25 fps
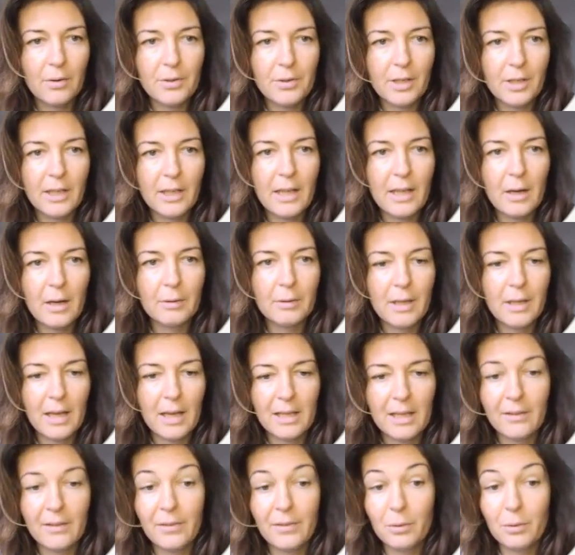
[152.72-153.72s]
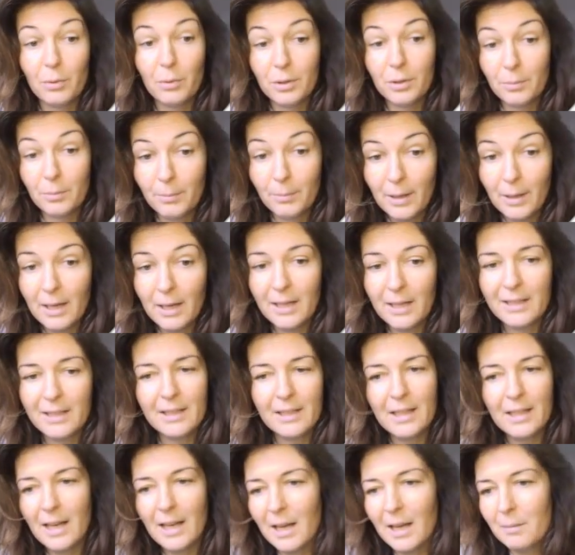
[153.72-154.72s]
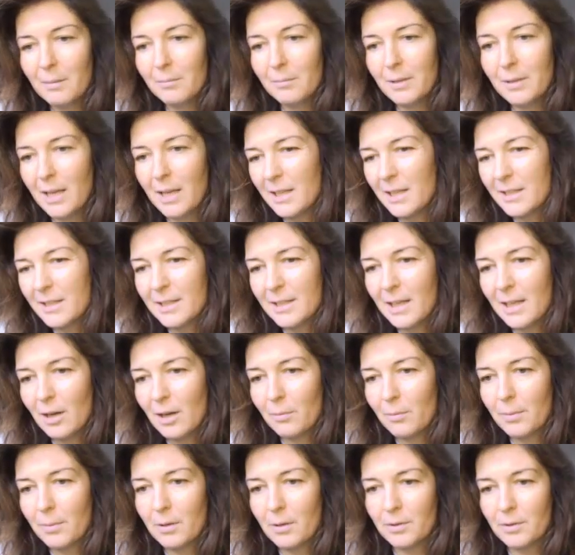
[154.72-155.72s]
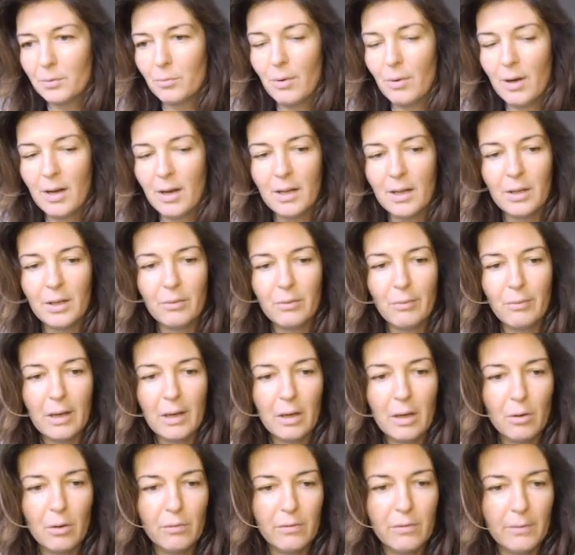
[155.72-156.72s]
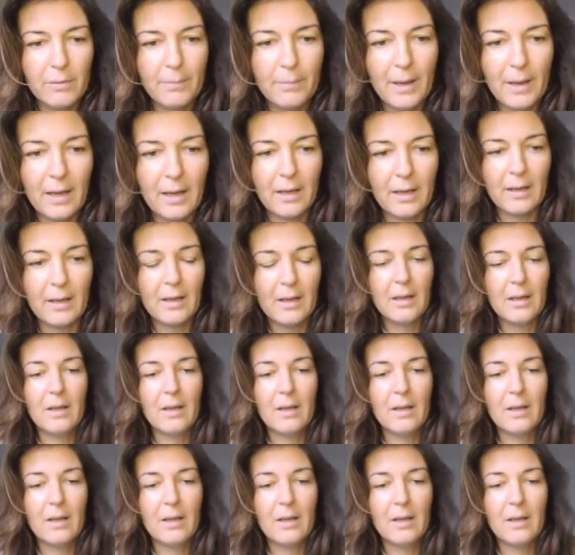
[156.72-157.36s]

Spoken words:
check it out. And if you want to buy, the time is now, because why overpay,